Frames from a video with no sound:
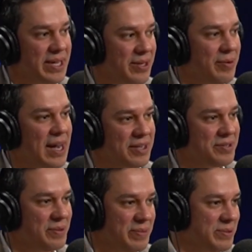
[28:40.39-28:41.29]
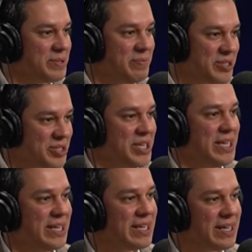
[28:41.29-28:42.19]
Like you actually built a
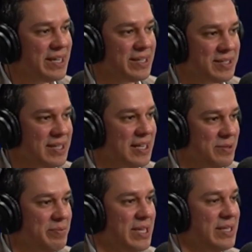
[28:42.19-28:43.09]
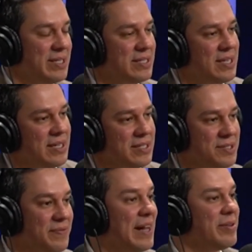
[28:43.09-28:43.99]
machine that's not dependent on
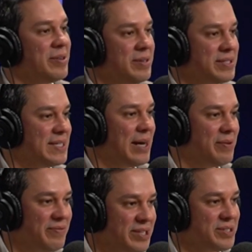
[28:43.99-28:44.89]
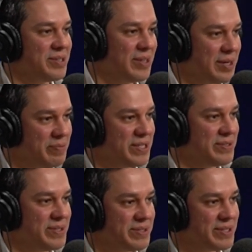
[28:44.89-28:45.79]
its founder. It's now a vision-led
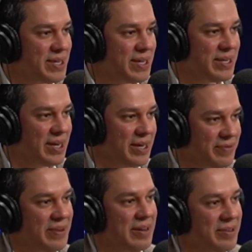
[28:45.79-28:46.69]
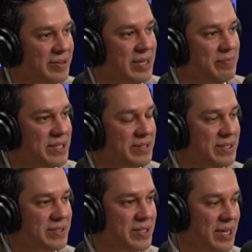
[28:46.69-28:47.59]
business, not a founder-led
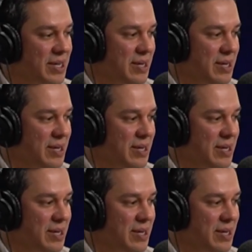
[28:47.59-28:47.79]
business.